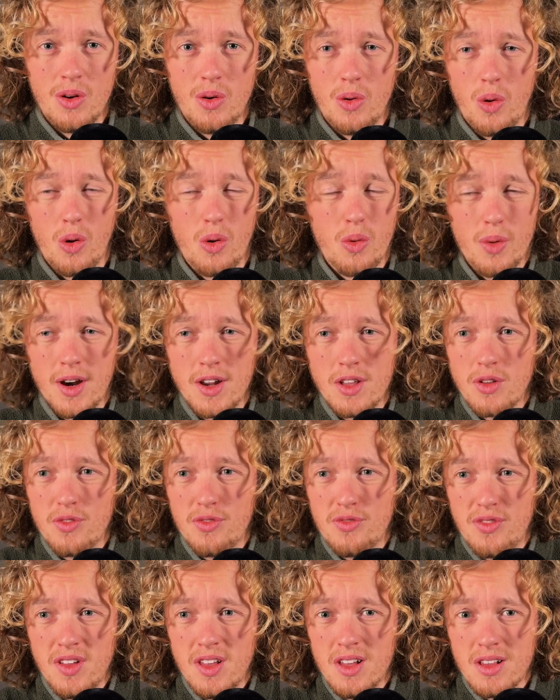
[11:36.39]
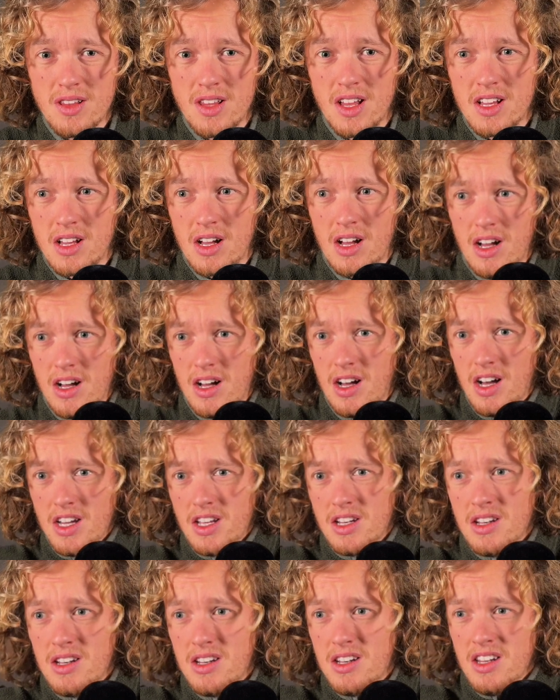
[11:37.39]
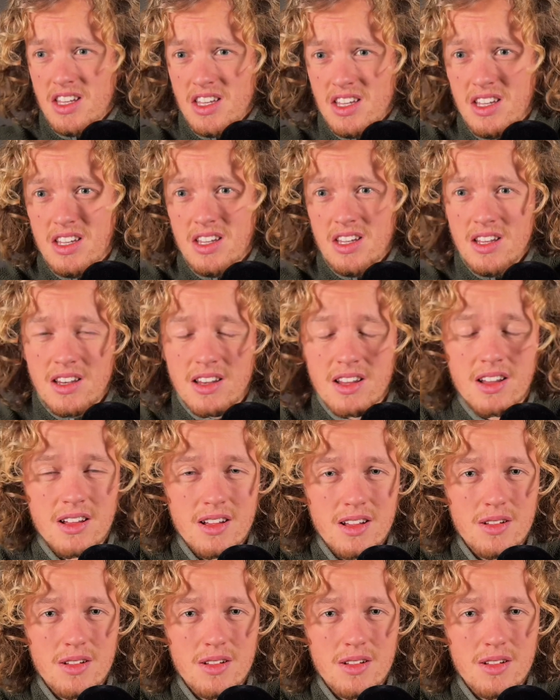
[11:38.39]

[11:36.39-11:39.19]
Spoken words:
or where you feel like, oh, I need